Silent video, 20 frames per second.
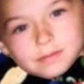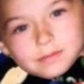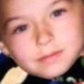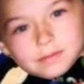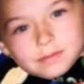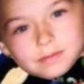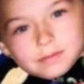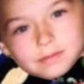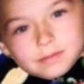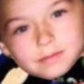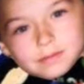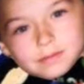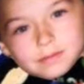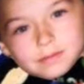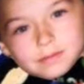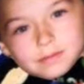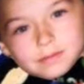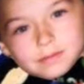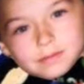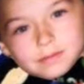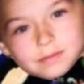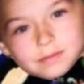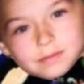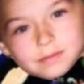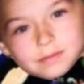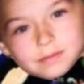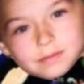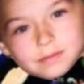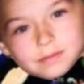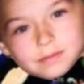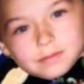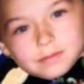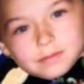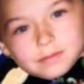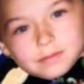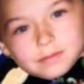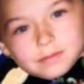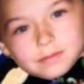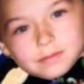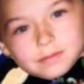
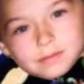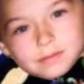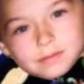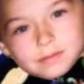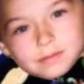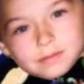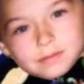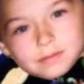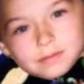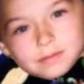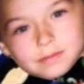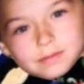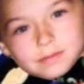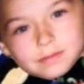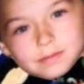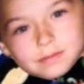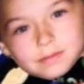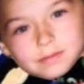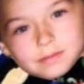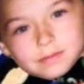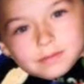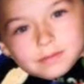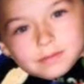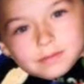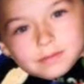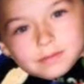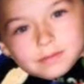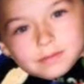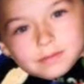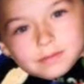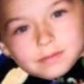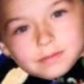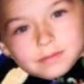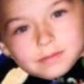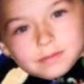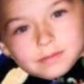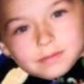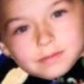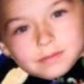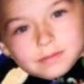
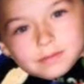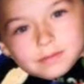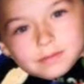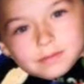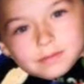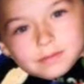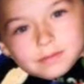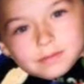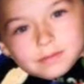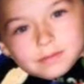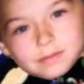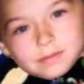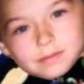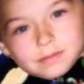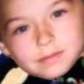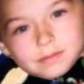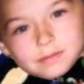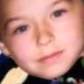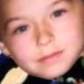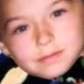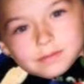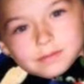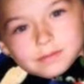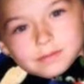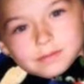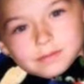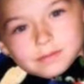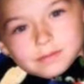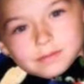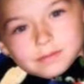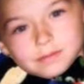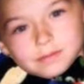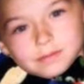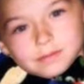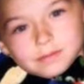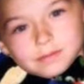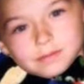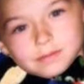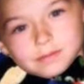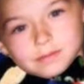
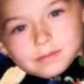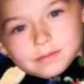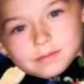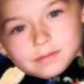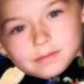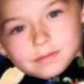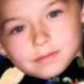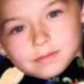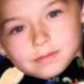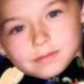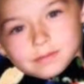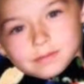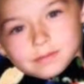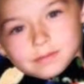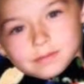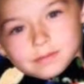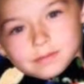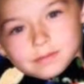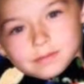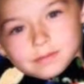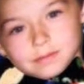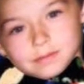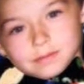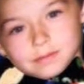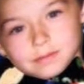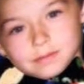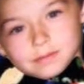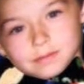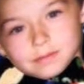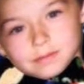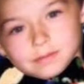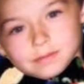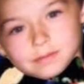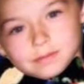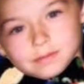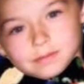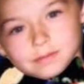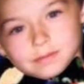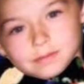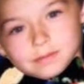No words are spoken by the person on screen.